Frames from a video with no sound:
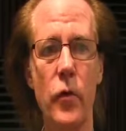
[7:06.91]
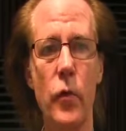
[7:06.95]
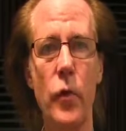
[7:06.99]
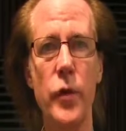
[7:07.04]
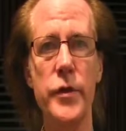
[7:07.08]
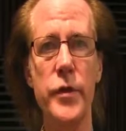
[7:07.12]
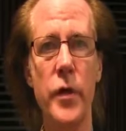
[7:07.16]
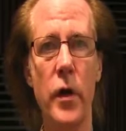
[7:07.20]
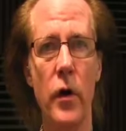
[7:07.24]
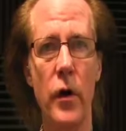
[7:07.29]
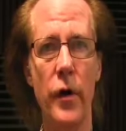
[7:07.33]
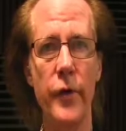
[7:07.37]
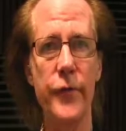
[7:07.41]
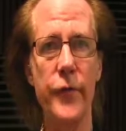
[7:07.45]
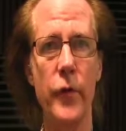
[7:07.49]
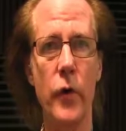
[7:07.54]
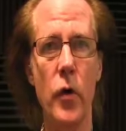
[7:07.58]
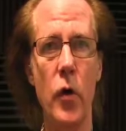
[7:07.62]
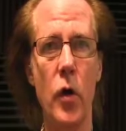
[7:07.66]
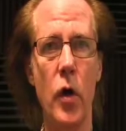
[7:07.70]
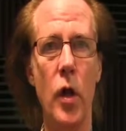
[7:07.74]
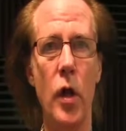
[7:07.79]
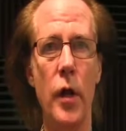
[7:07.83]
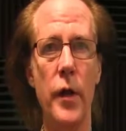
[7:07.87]
which are also
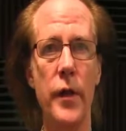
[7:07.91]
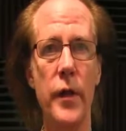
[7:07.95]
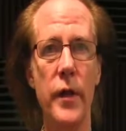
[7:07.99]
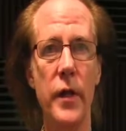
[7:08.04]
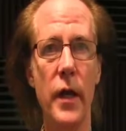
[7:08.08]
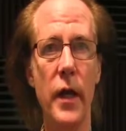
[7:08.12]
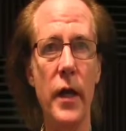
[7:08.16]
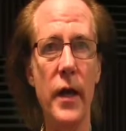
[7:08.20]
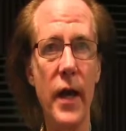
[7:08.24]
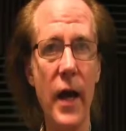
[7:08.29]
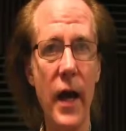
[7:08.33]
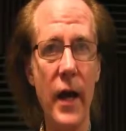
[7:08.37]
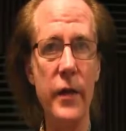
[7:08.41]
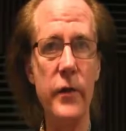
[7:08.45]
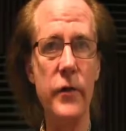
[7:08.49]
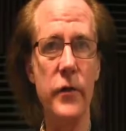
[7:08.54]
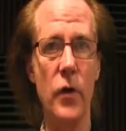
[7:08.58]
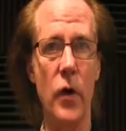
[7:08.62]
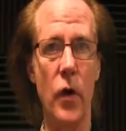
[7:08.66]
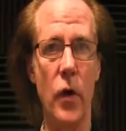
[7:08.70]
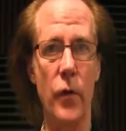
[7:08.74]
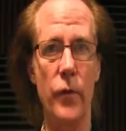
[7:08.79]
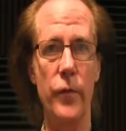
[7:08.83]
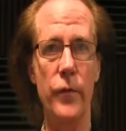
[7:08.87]
called guide
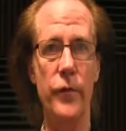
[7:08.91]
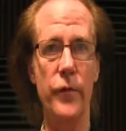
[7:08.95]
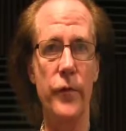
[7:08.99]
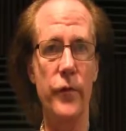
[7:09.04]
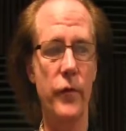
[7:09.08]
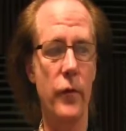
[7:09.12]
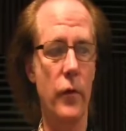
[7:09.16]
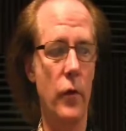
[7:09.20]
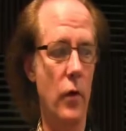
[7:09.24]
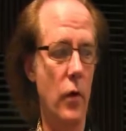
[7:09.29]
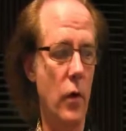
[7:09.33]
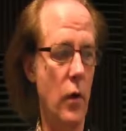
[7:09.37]
tones.